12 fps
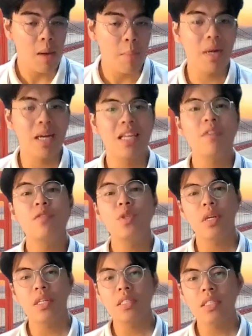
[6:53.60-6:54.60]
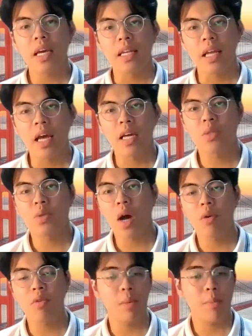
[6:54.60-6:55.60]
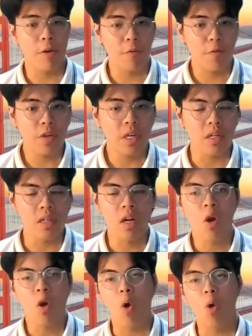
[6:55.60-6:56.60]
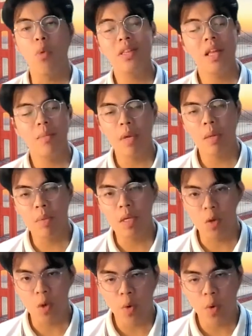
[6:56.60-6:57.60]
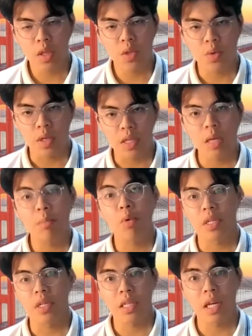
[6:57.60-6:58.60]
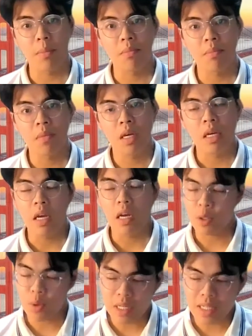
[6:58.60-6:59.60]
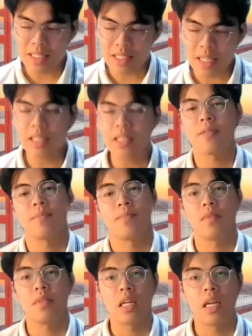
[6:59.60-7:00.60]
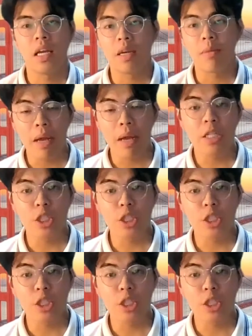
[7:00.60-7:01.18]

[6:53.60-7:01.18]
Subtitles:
but it gives you insight as to how they may feel or what they may be going through at that point in time. And to an extent, it may